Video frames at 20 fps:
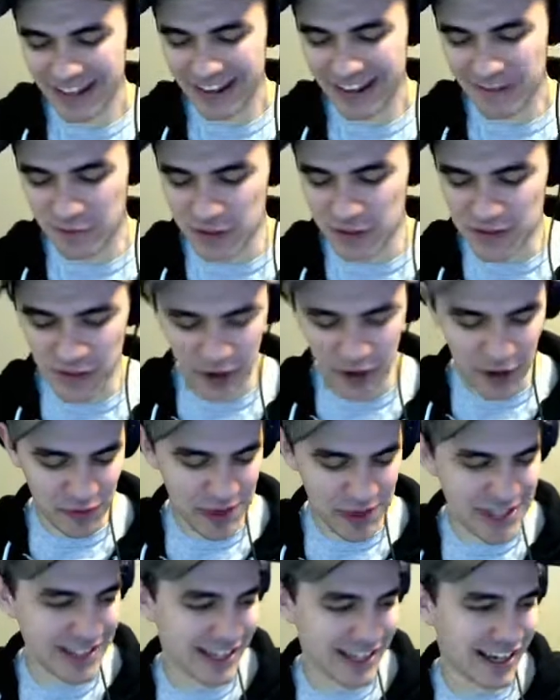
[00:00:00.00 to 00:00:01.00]
Feels very
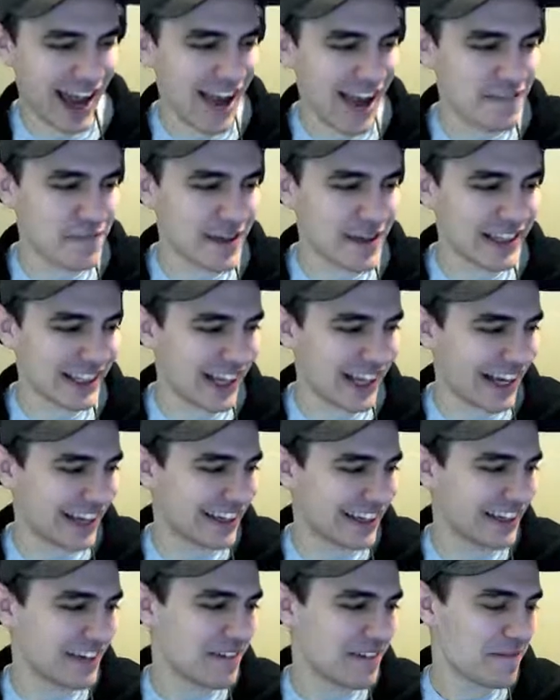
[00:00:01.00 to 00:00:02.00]
recent. I've been
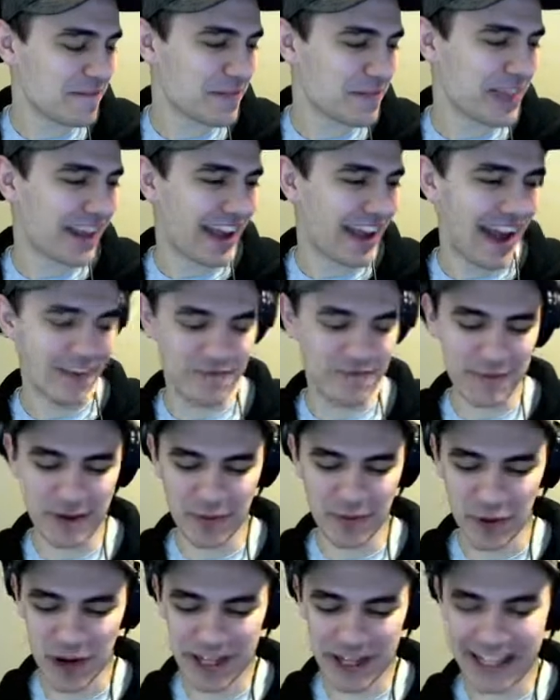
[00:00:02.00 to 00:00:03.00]

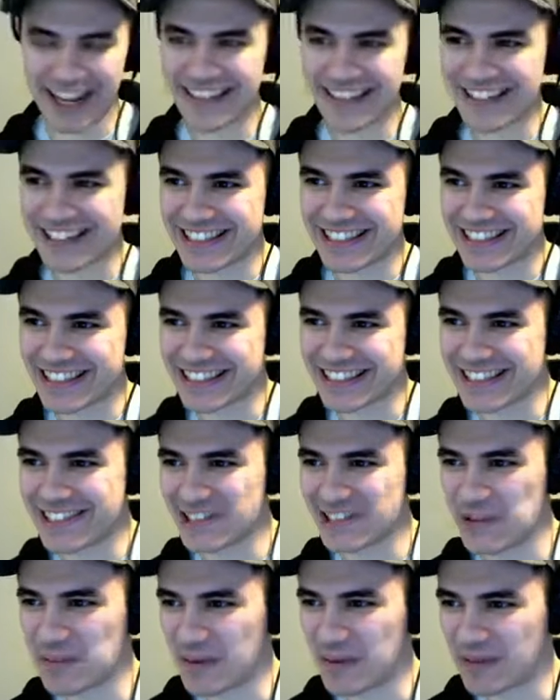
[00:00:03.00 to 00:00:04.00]
working on this
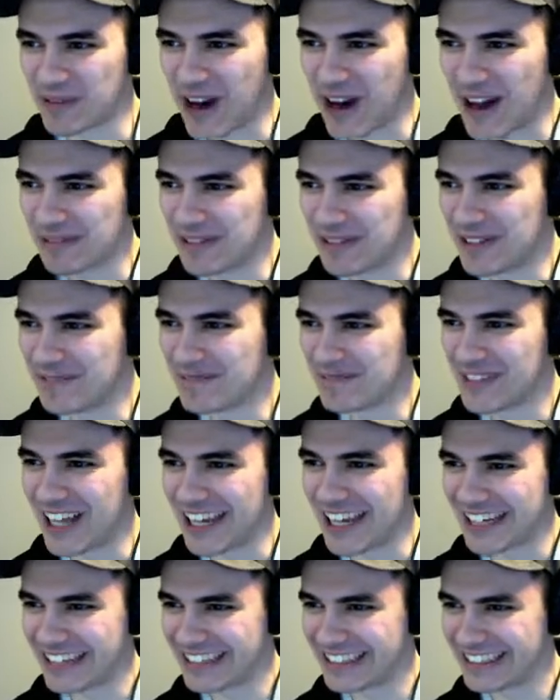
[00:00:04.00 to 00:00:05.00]
stupid problem.
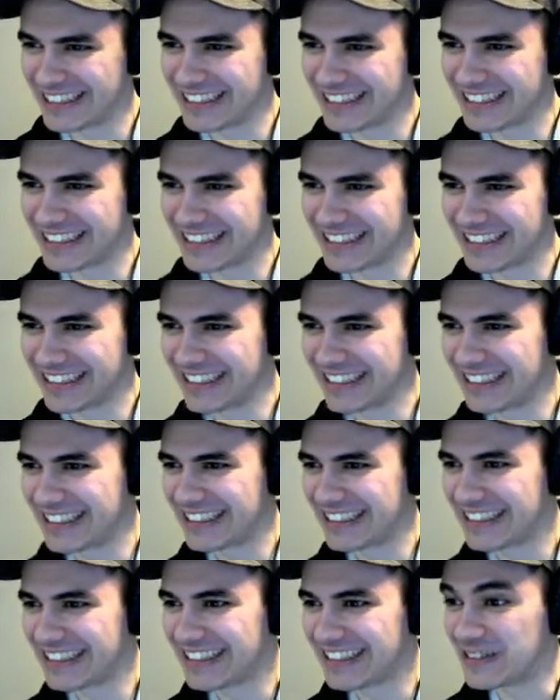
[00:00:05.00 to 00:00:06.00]
Like,
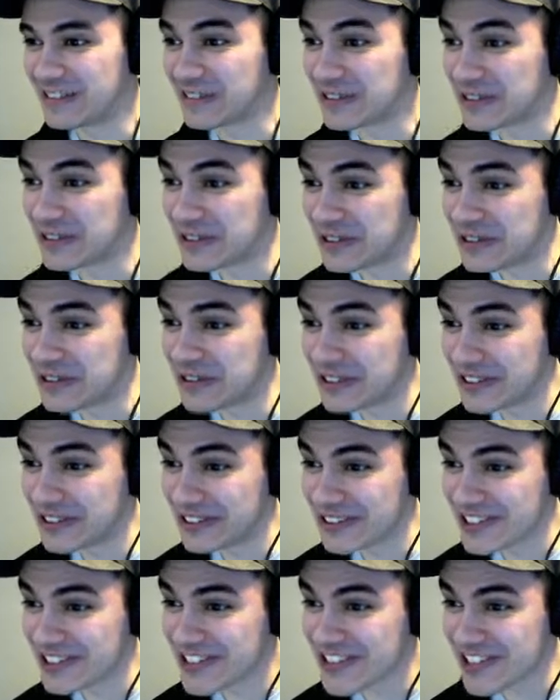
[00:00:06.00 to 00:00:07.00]

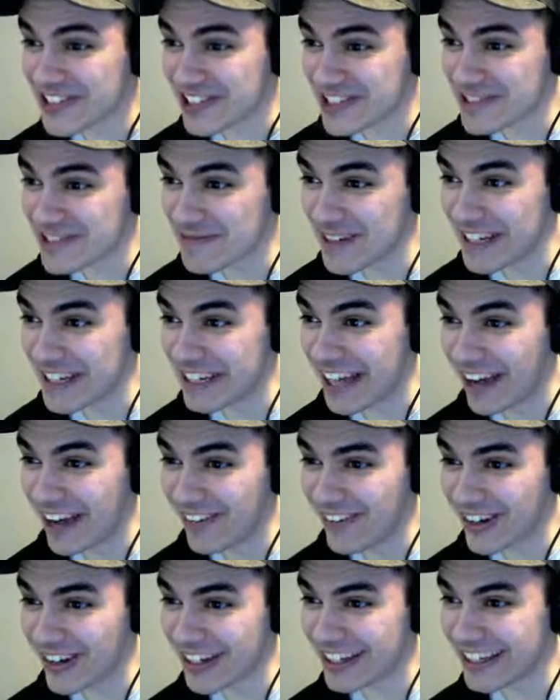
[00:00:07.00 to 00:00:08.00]
oh, Sugar's been
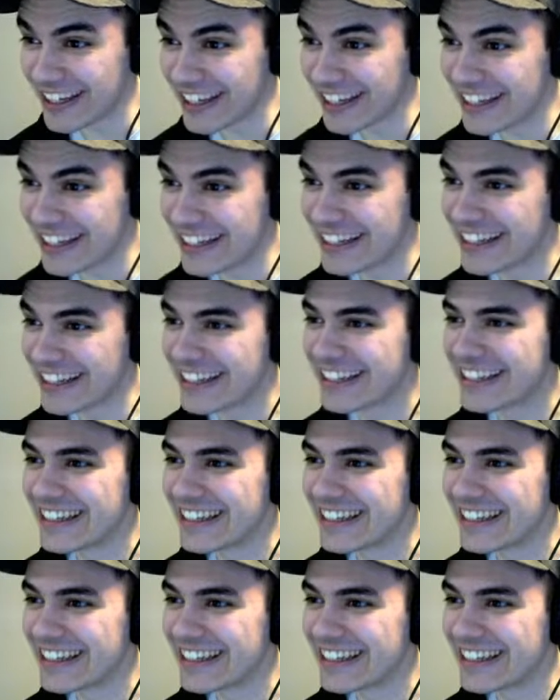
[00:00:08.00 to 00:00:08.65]
networking.